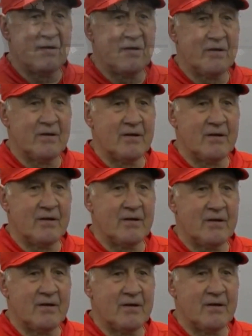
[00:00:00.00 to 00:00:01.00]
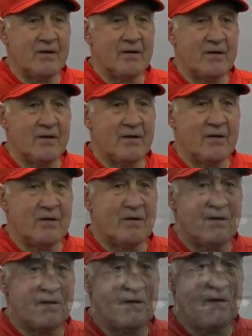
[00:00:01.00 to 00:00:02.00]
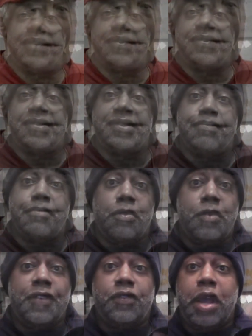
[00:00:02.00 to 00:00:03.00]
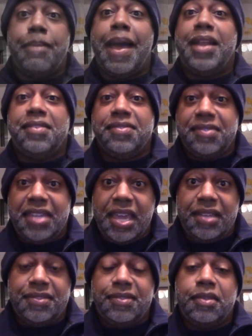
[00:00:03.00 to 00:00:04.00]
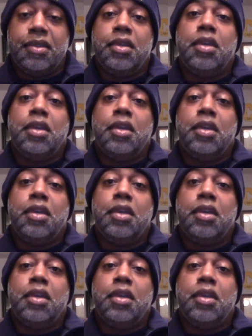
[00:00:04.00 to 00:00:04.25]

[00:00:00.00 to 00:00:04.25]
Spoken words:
him up. He was one of Greg Madison's kids.